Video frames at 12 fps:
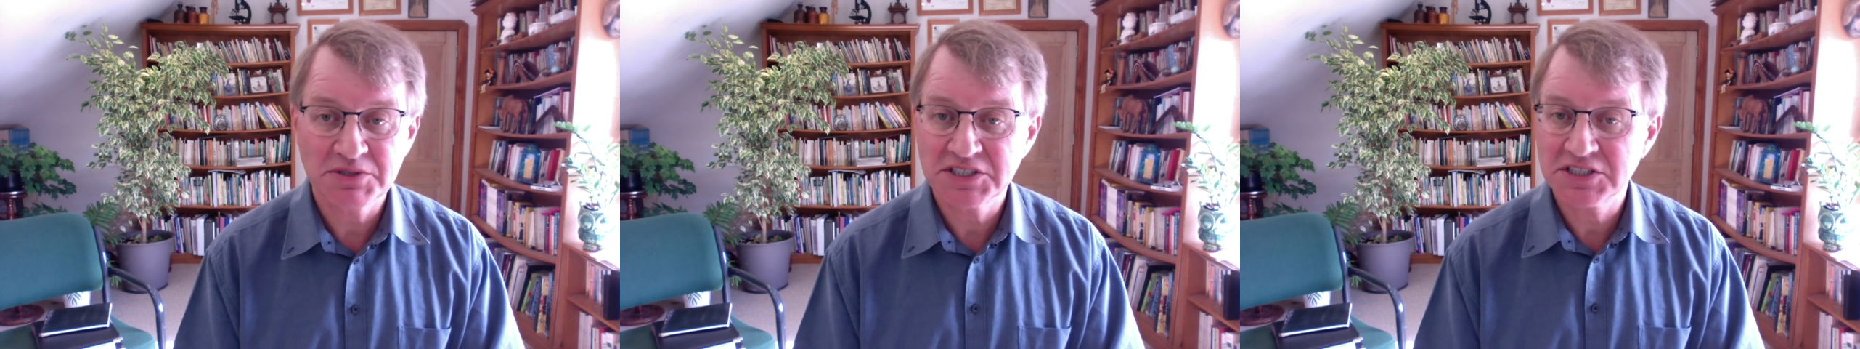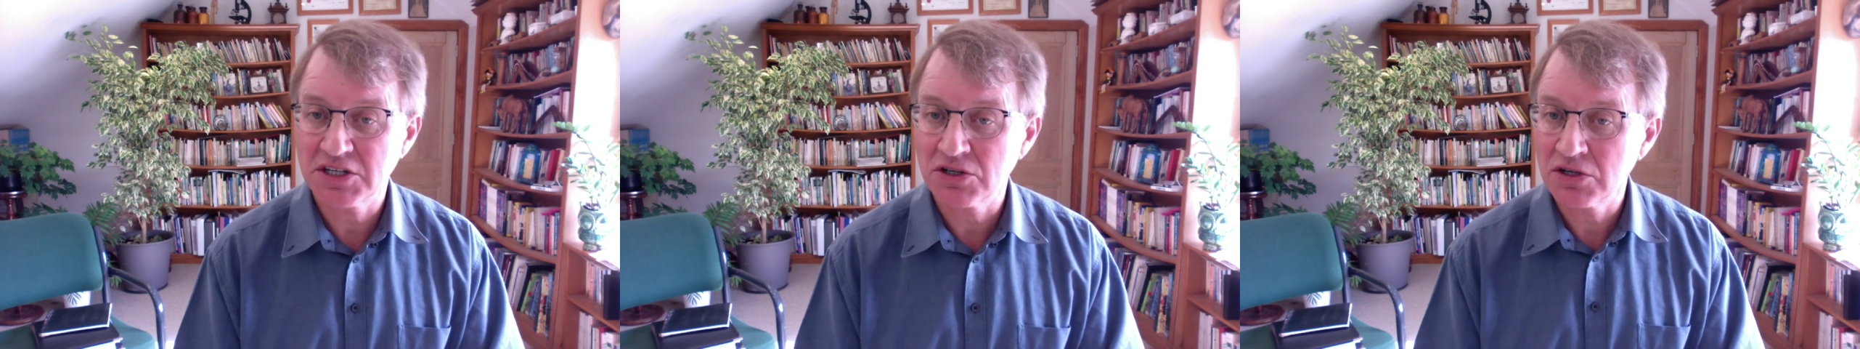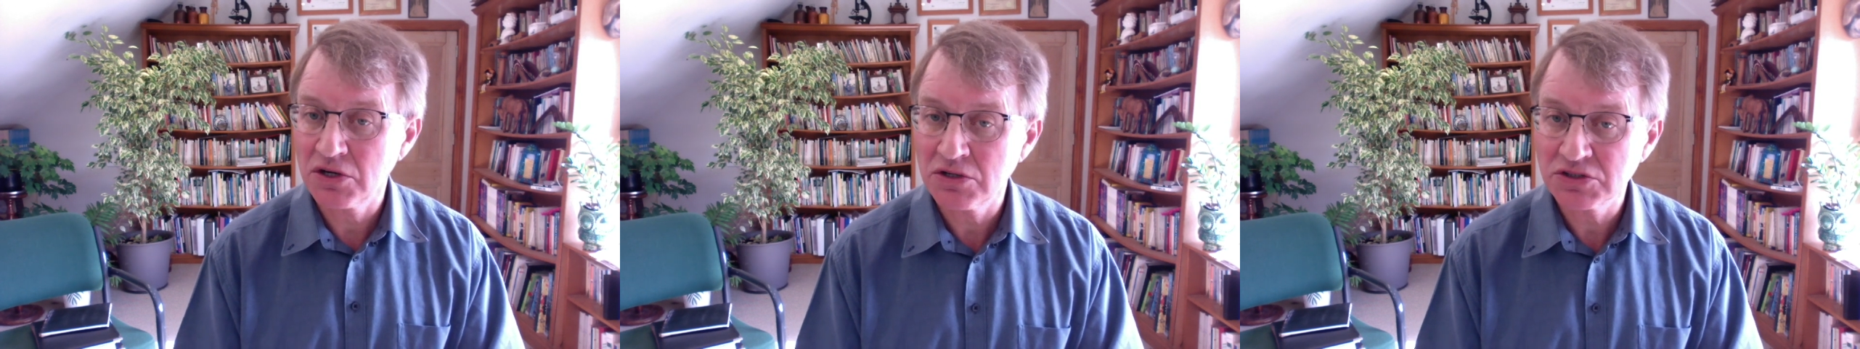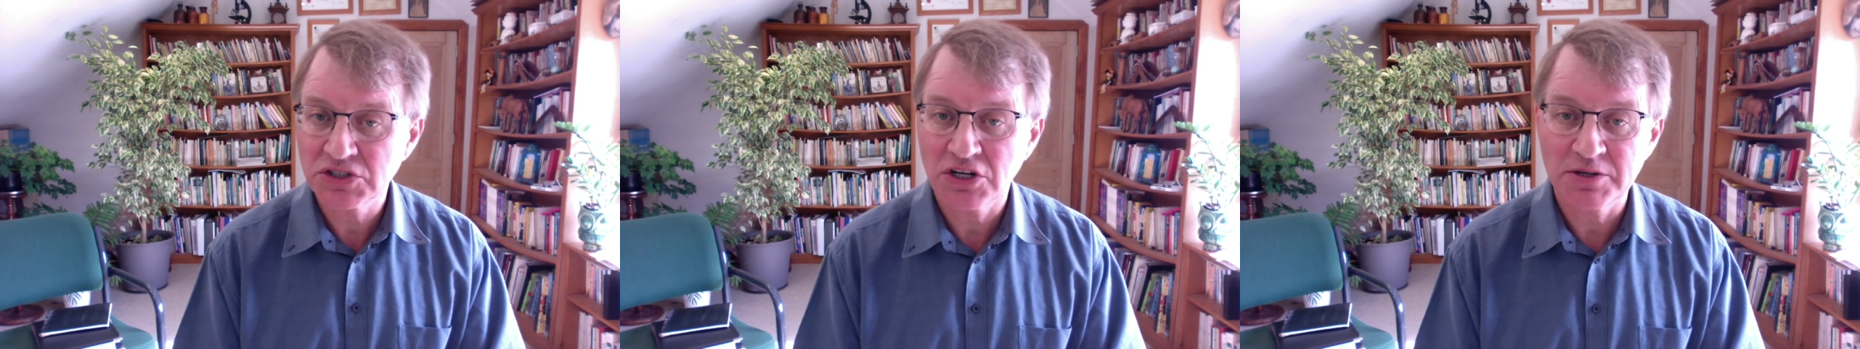business a
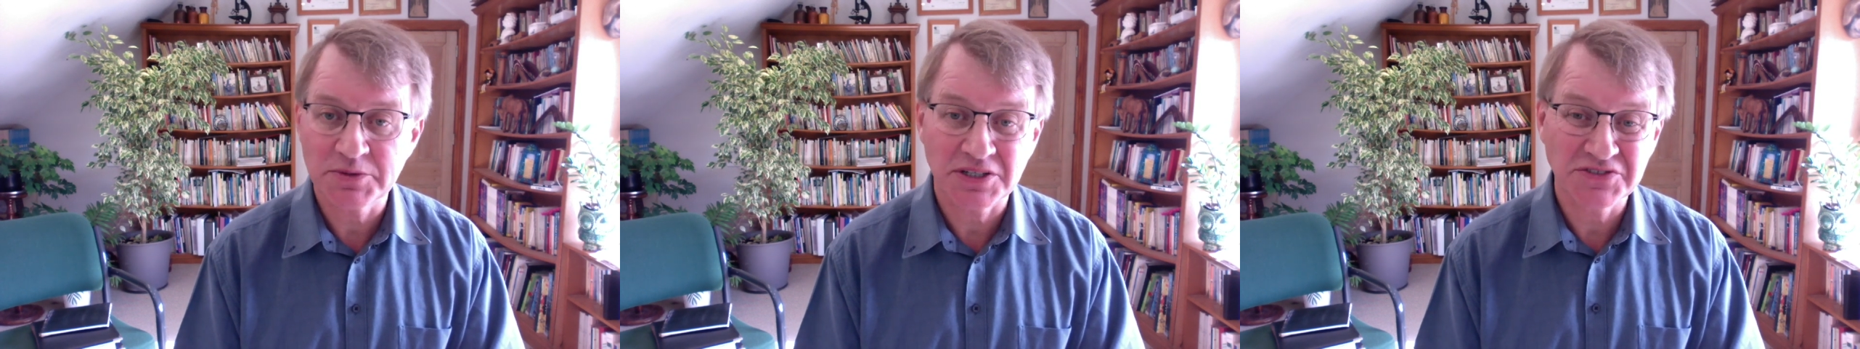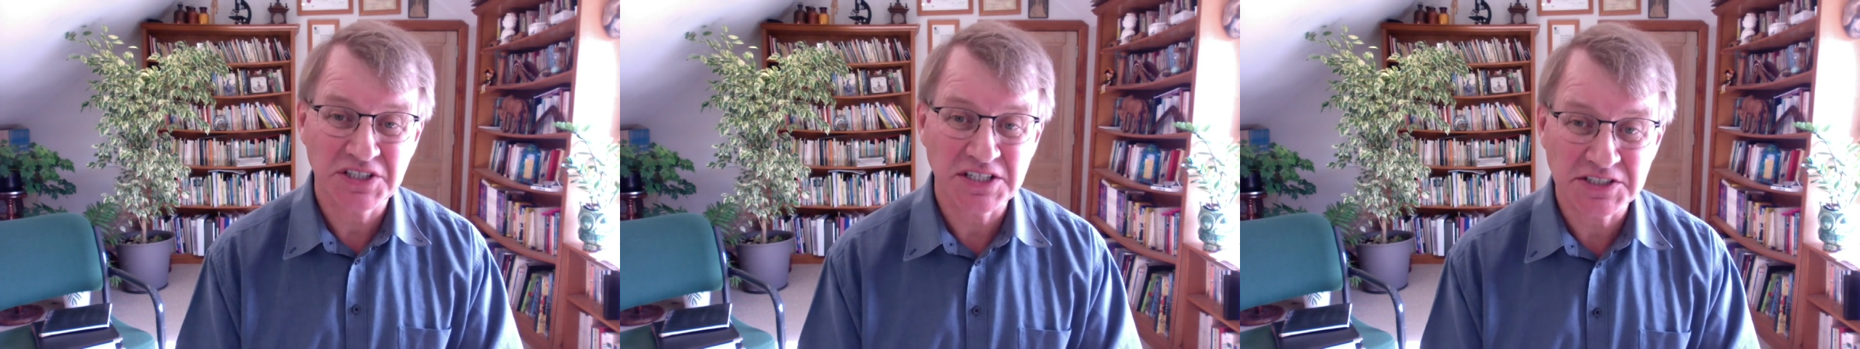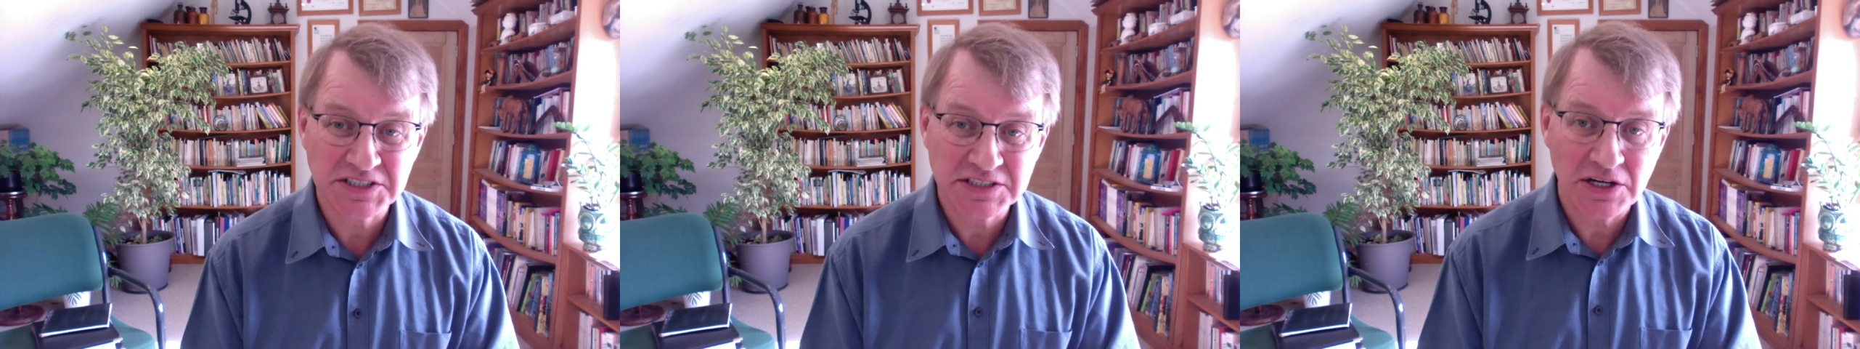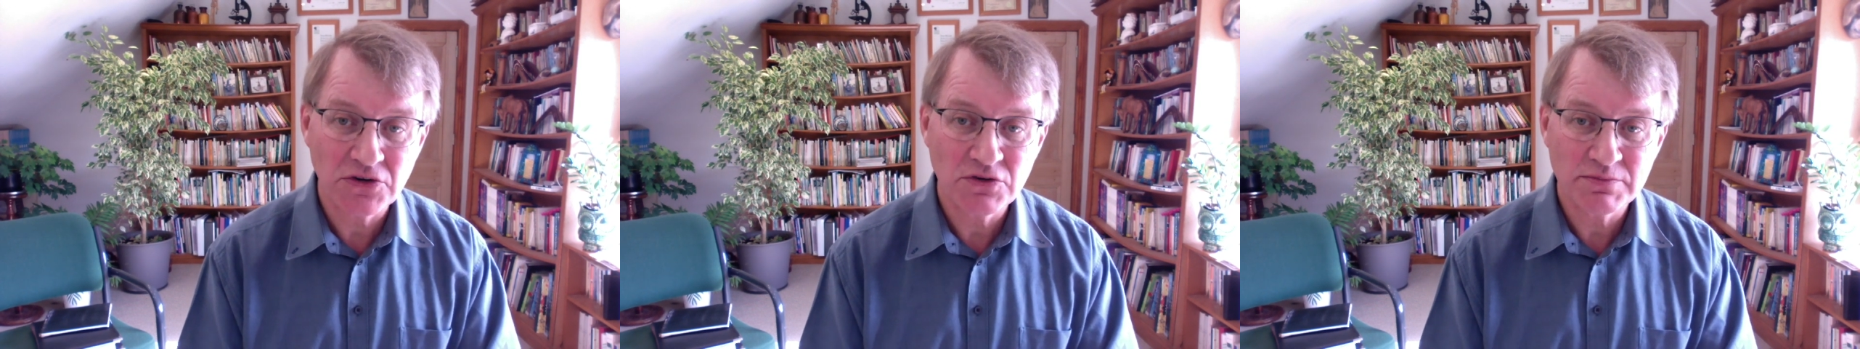long time and I've seen
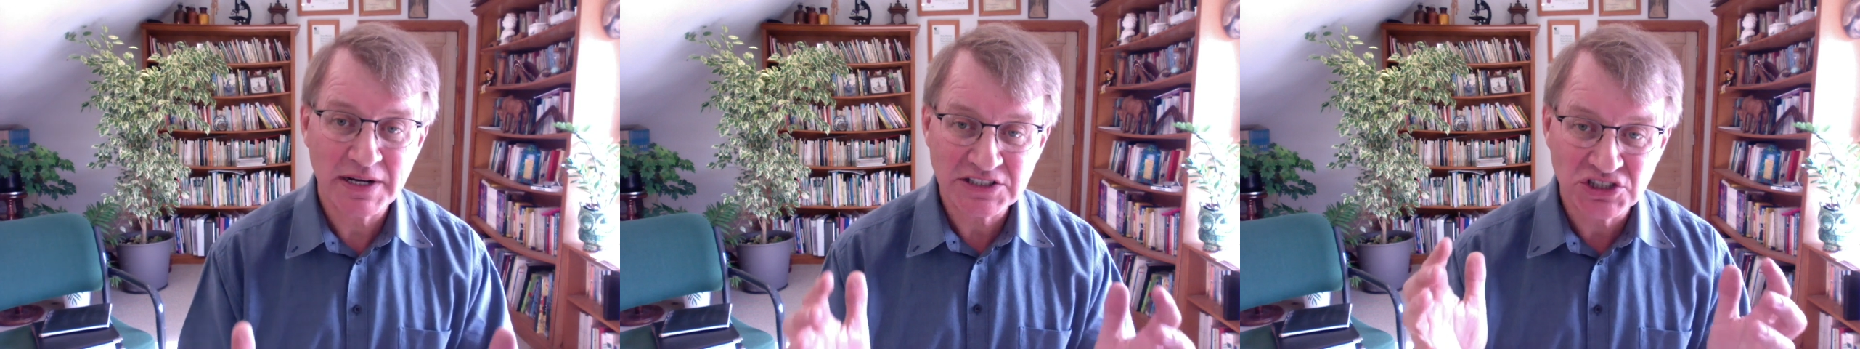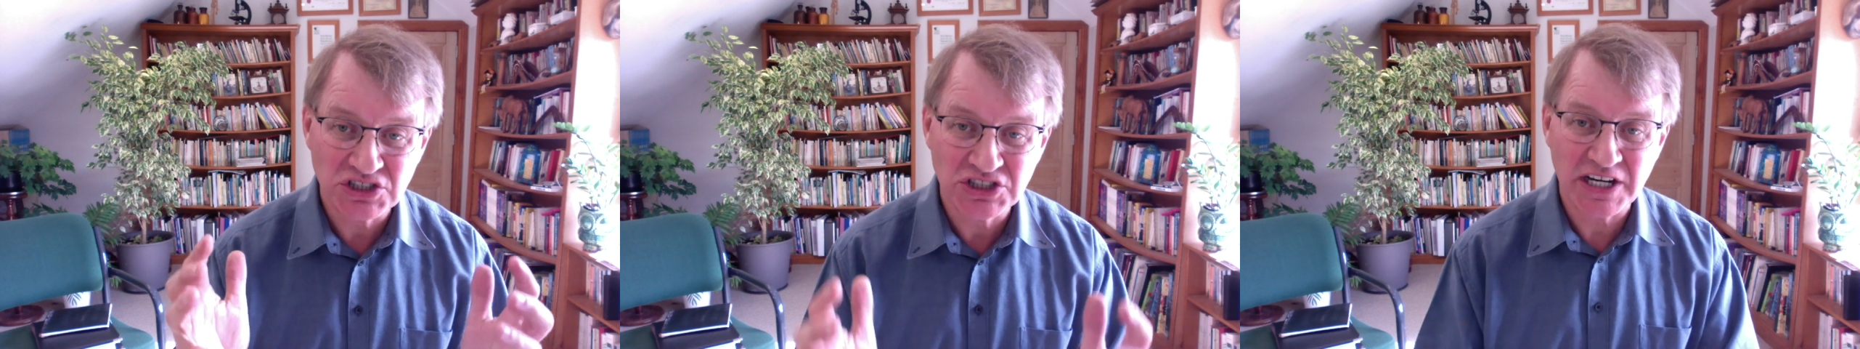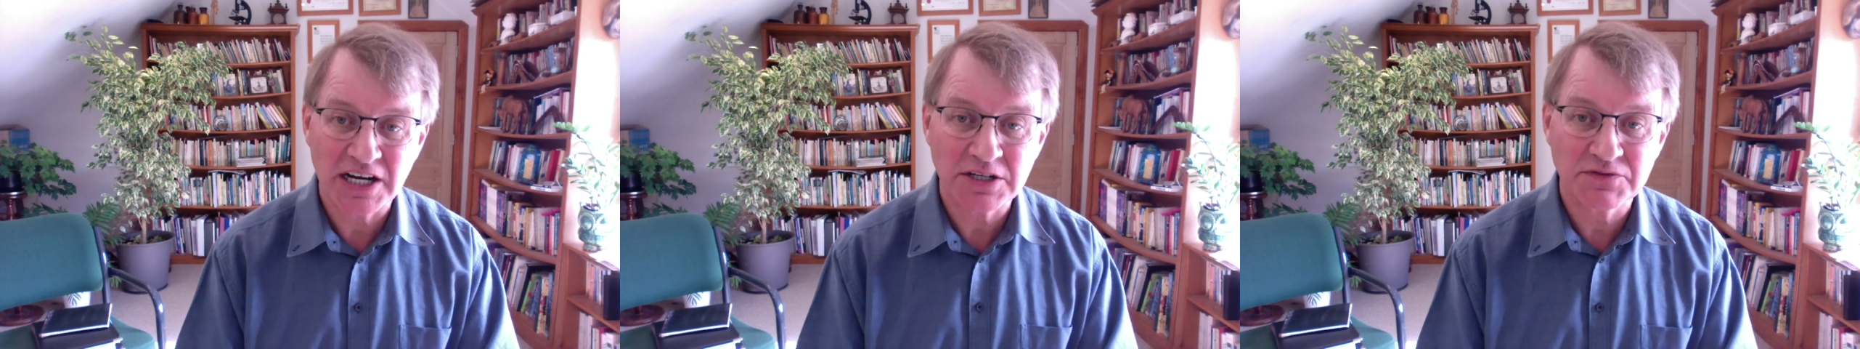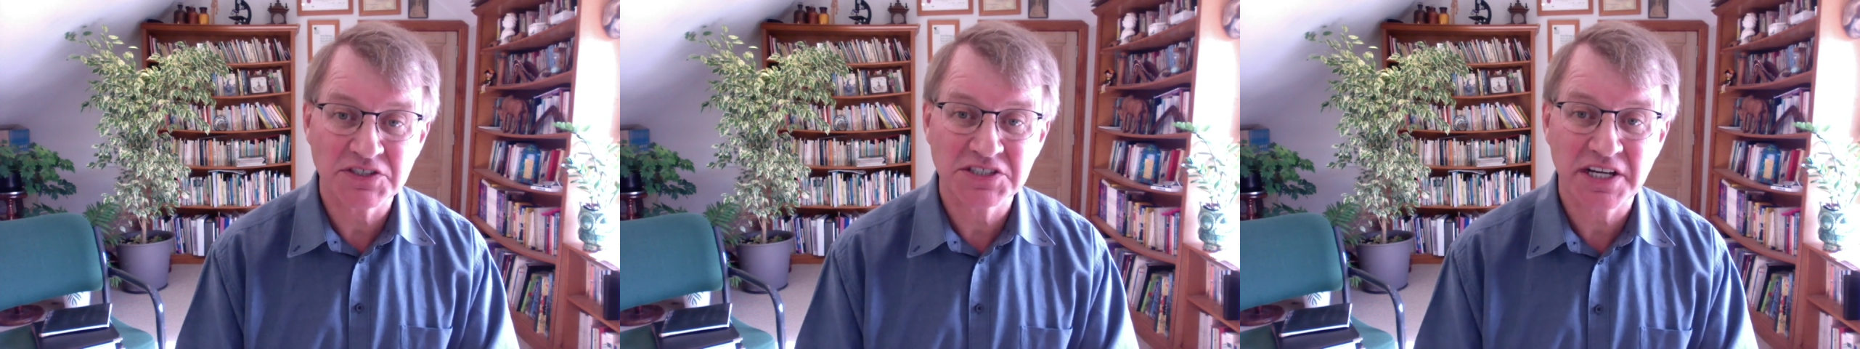so much junk
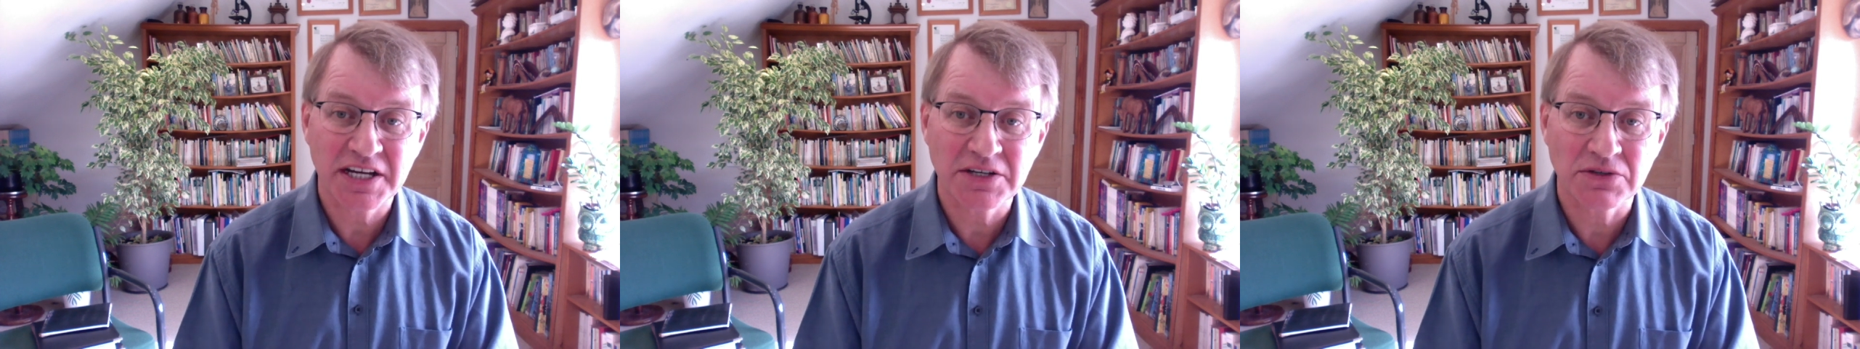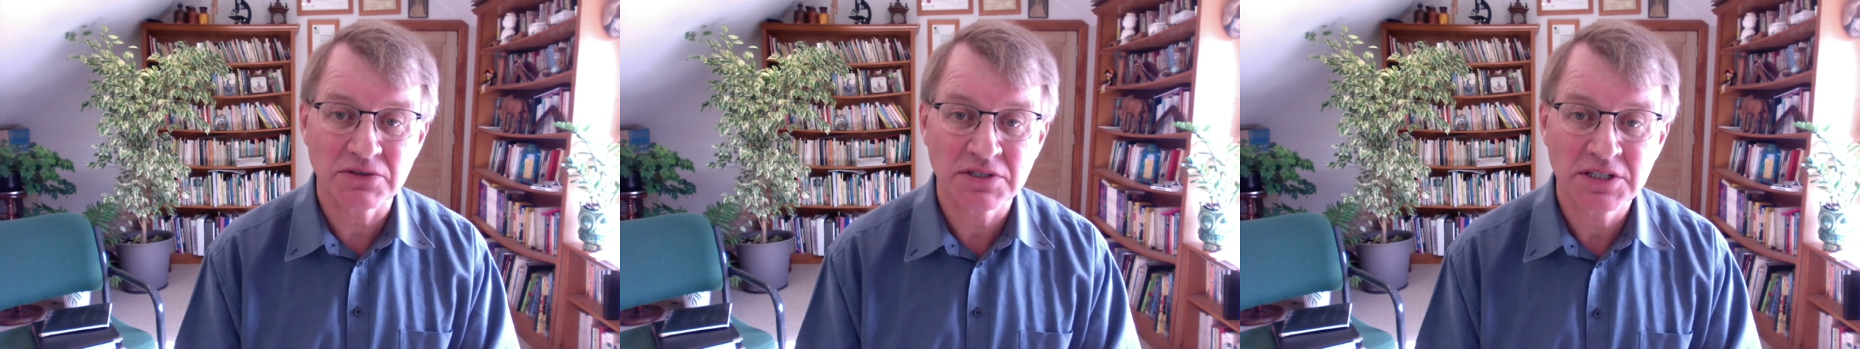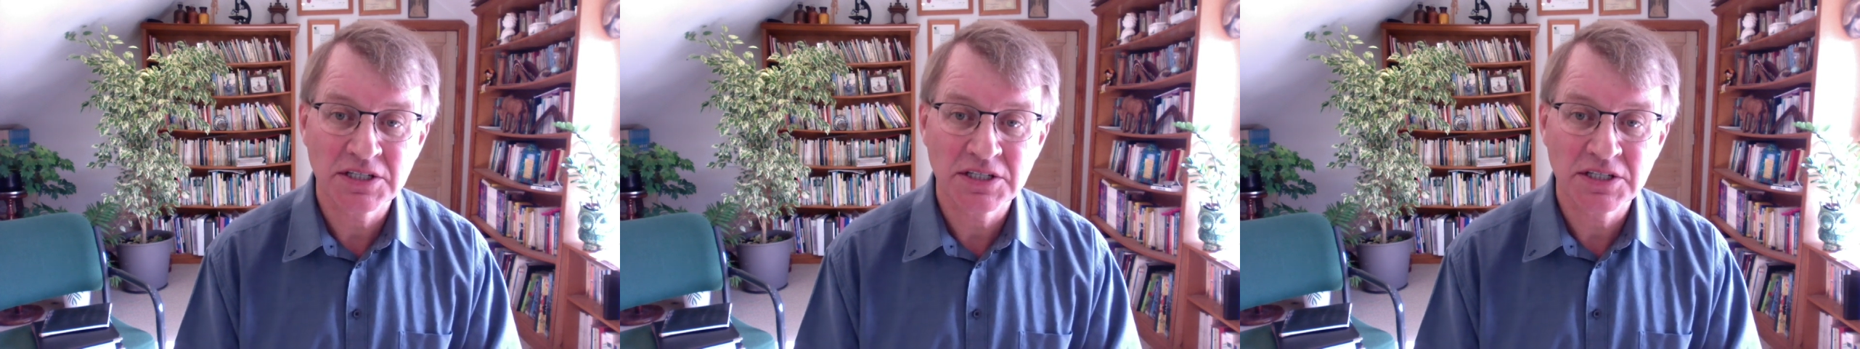for sale.